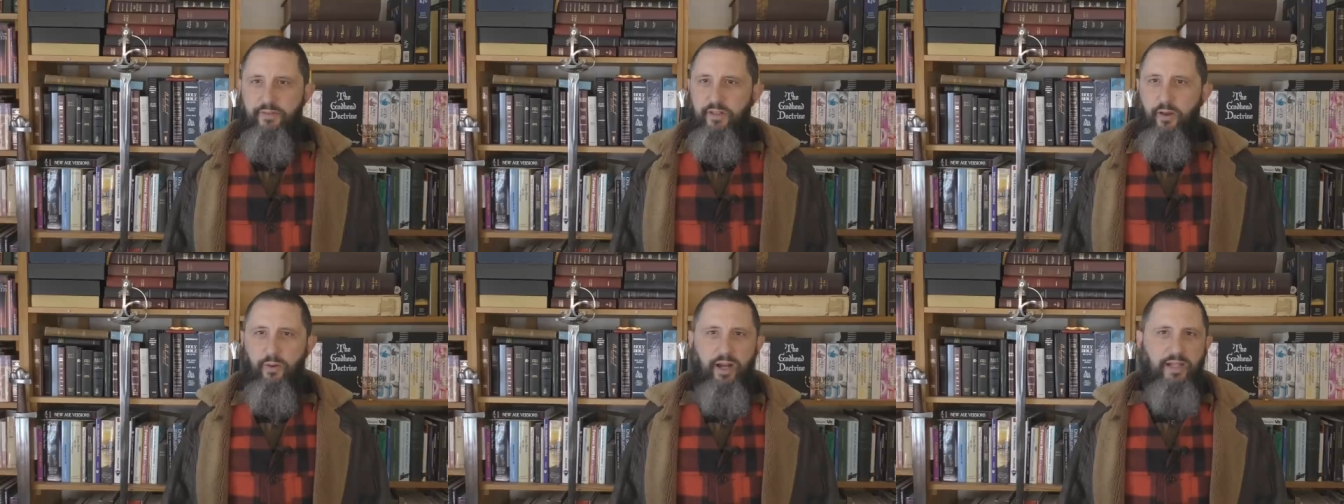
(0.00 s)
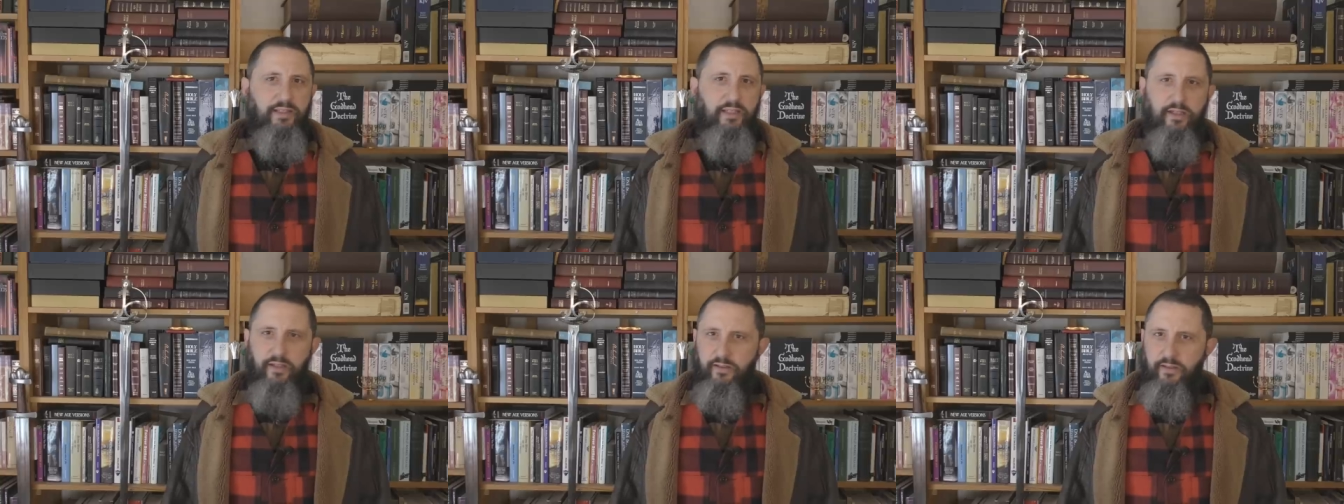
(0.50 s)
no
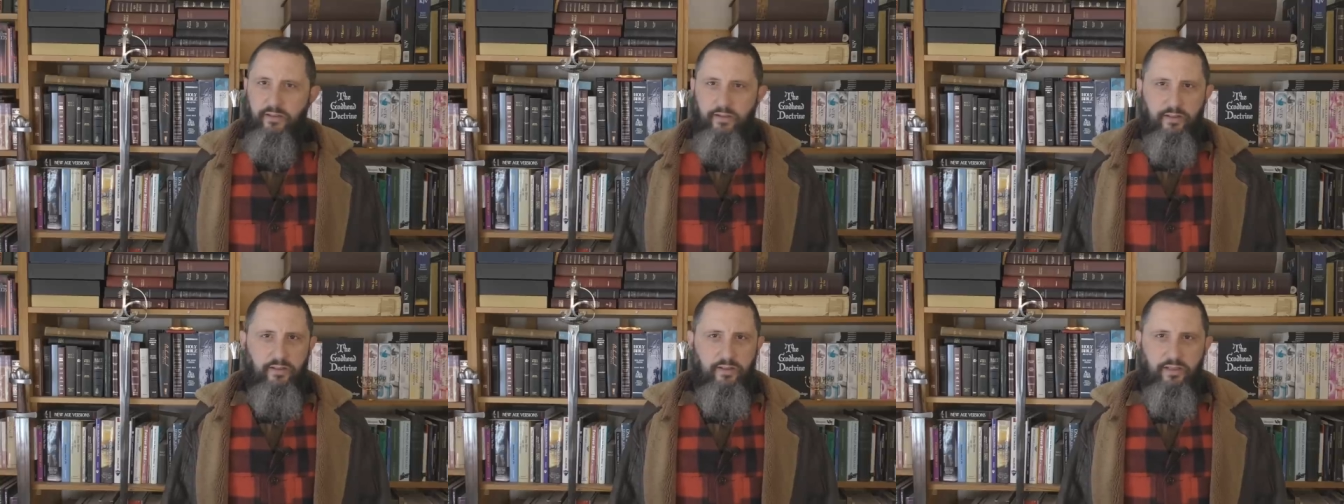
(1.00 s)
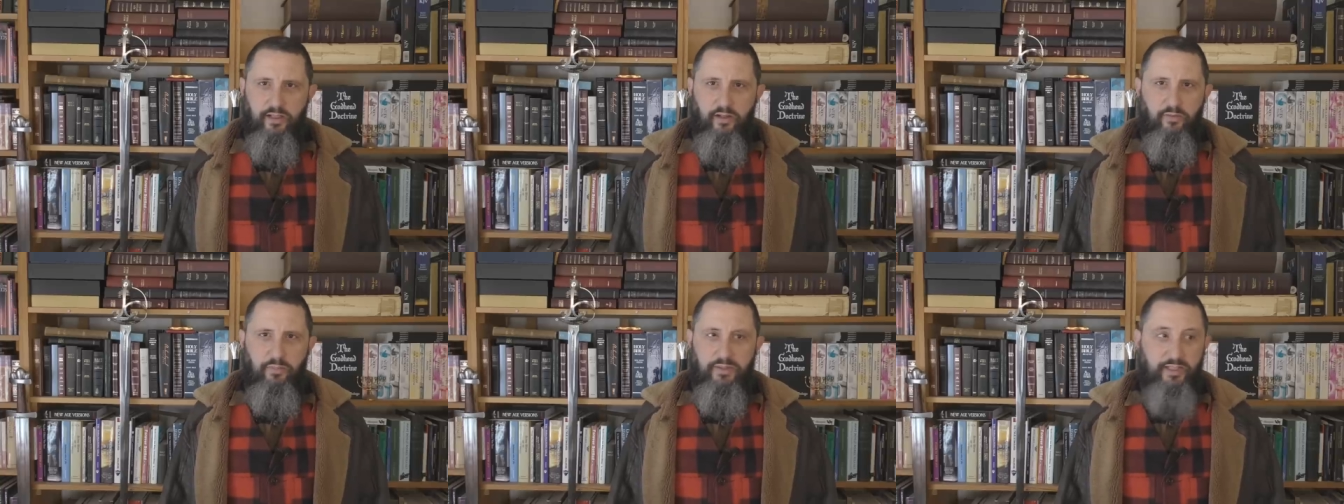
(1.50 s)
idea, you
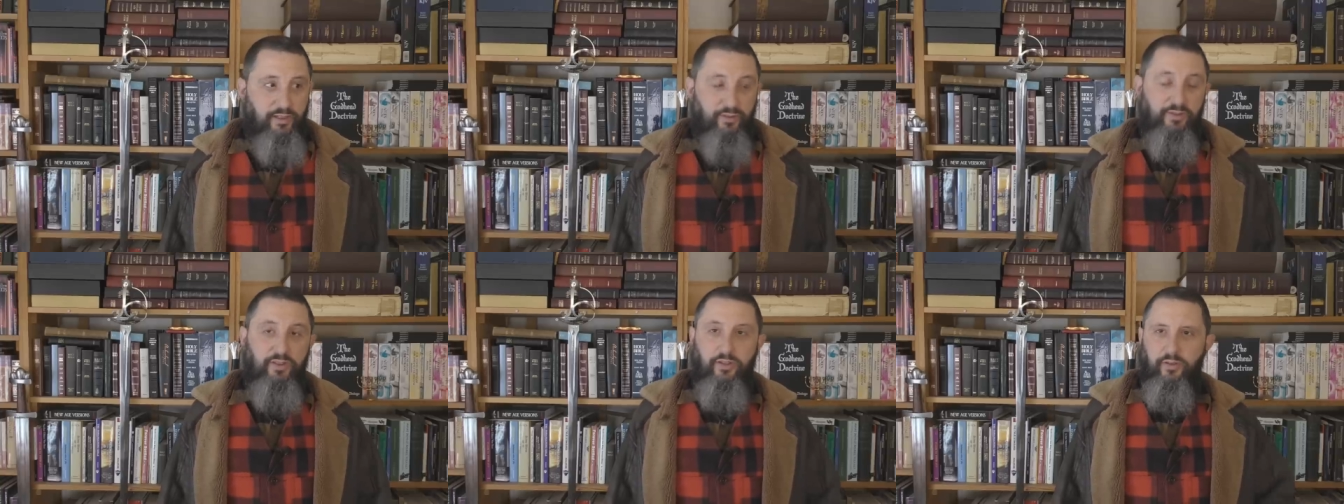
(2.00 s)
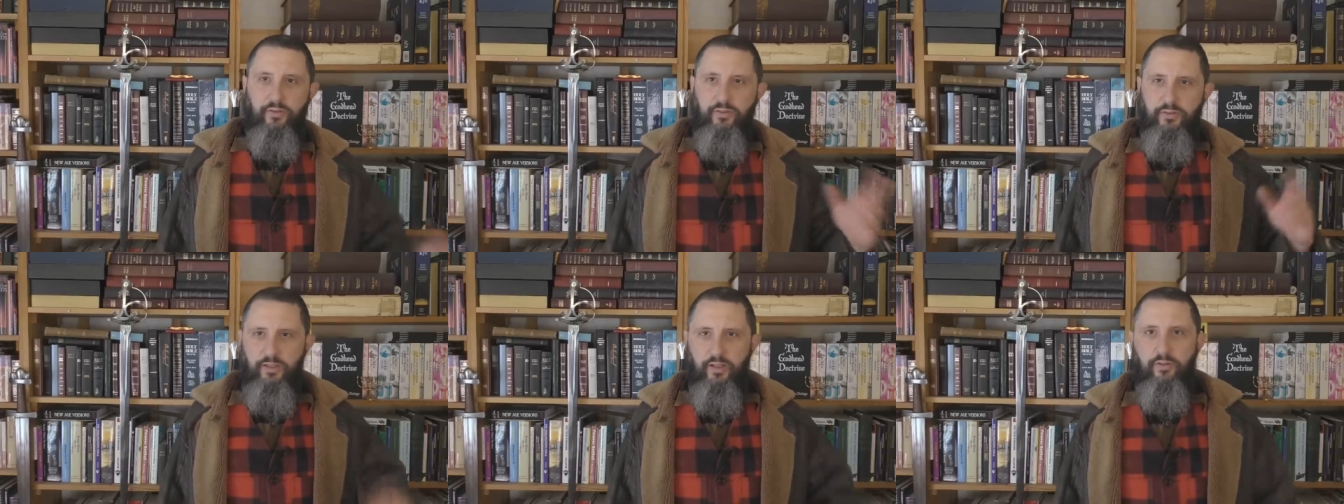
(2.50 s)
know, but they used to,
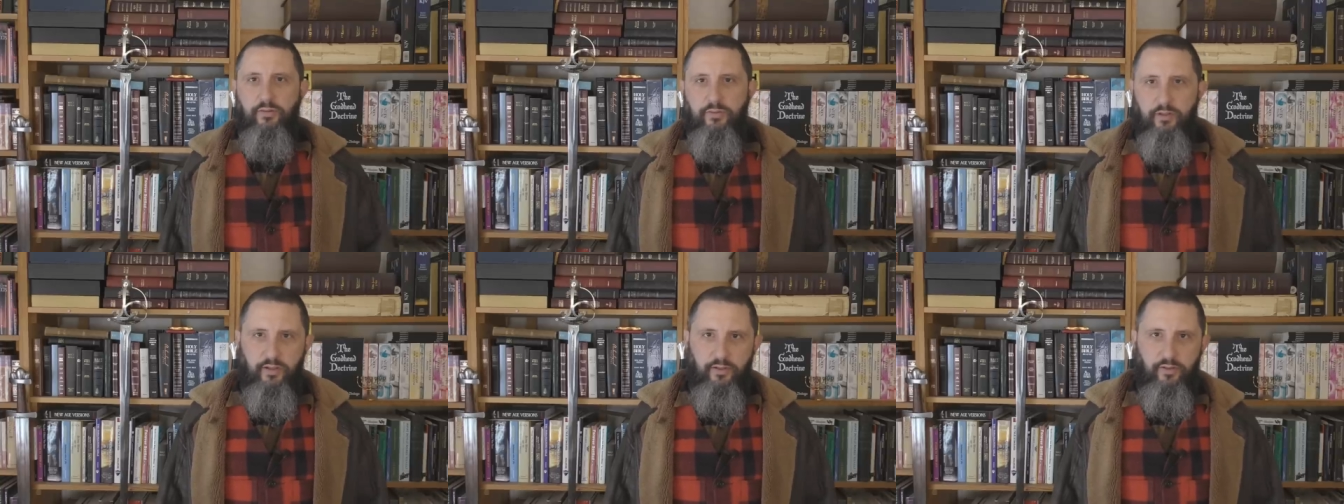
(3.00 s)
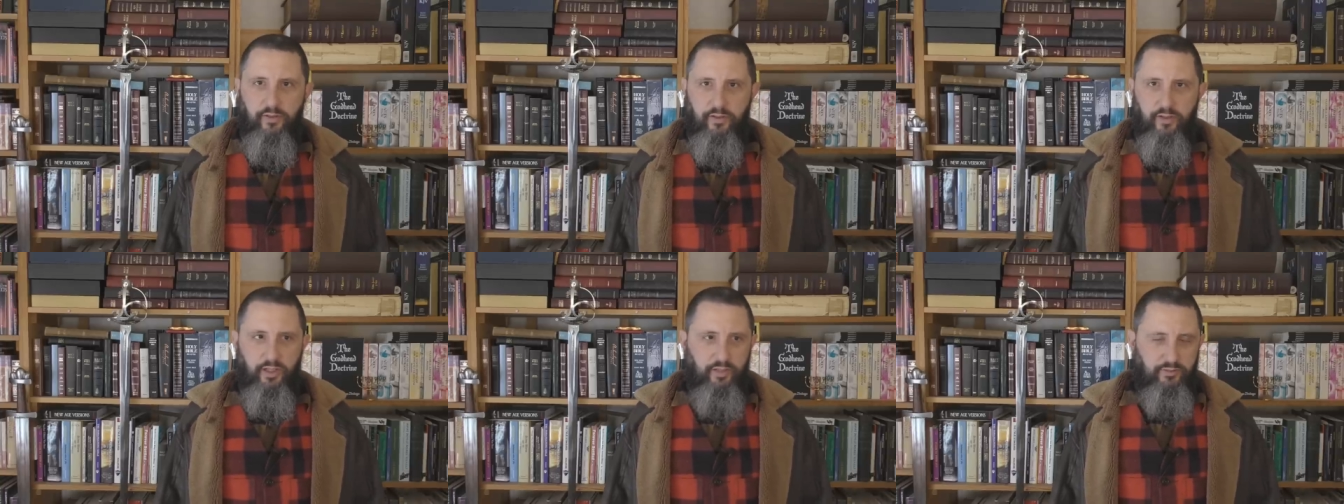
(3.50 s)
you know, under
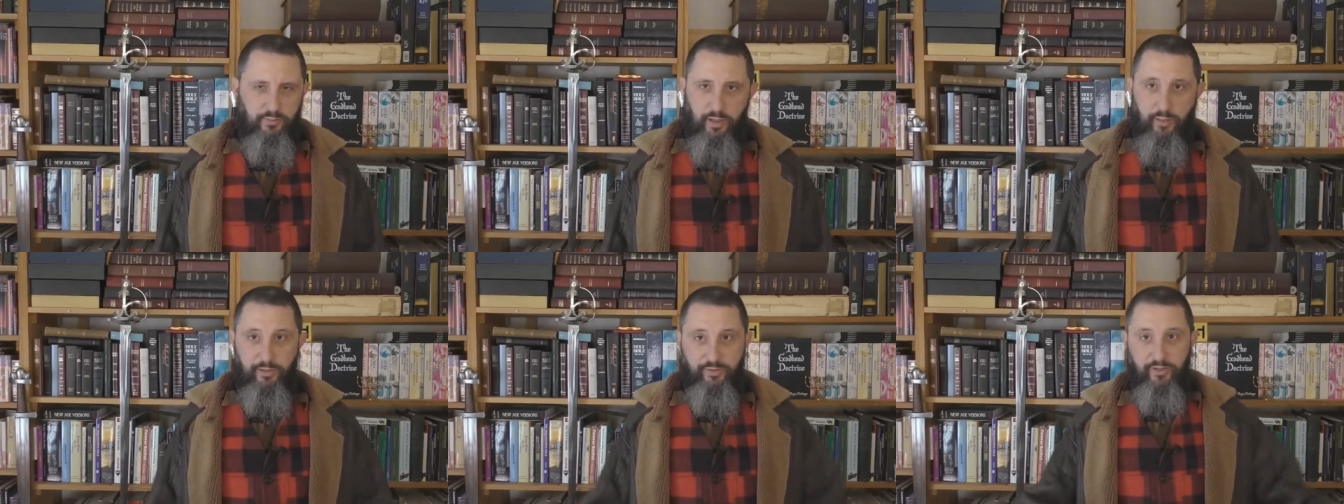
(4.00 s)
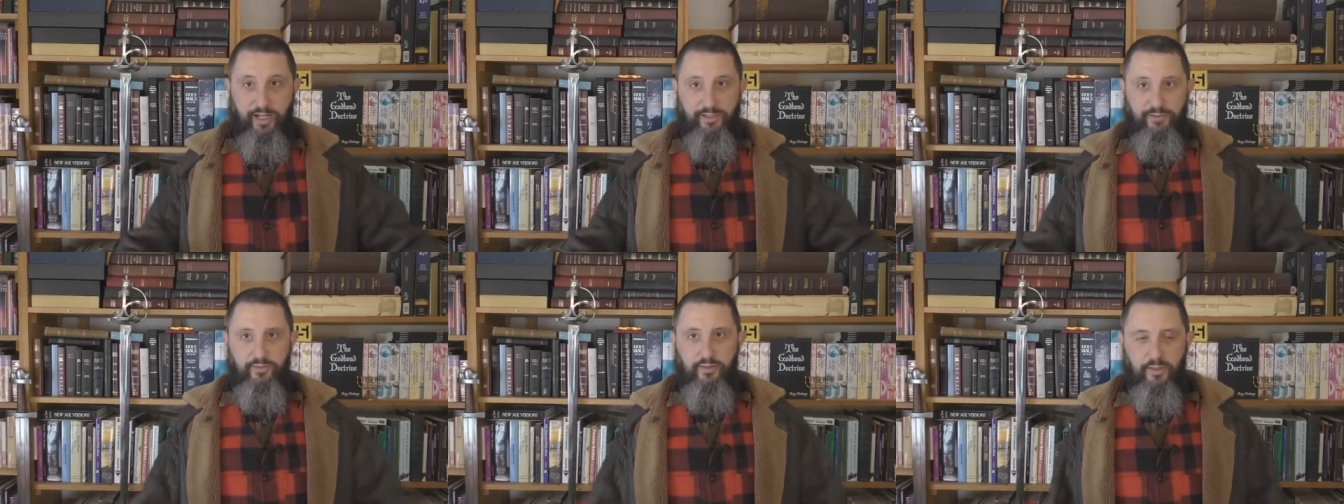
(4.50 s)
the
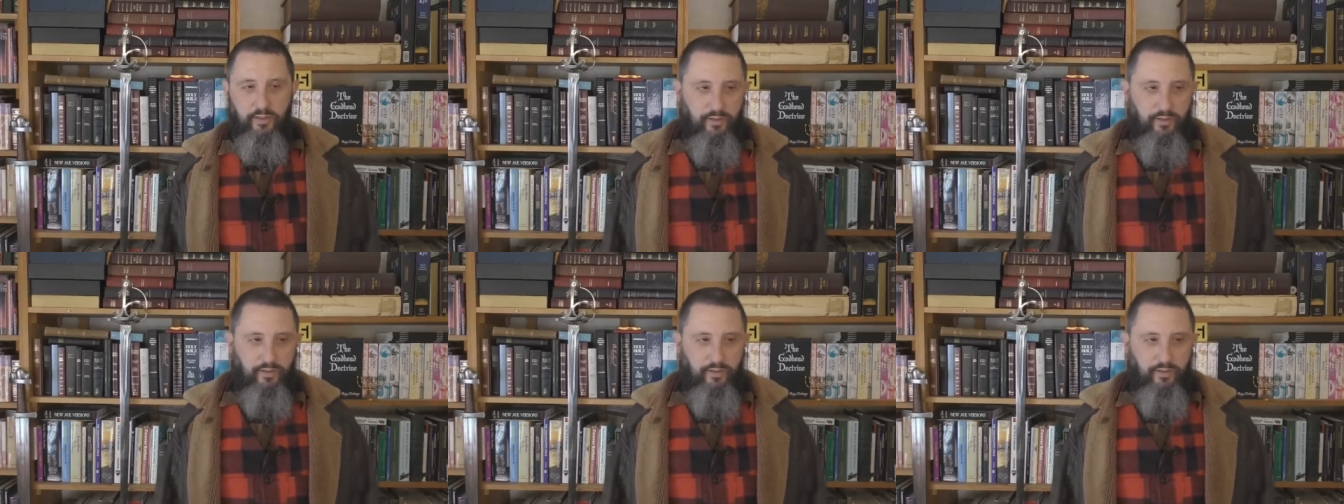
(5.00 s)
Republicrats,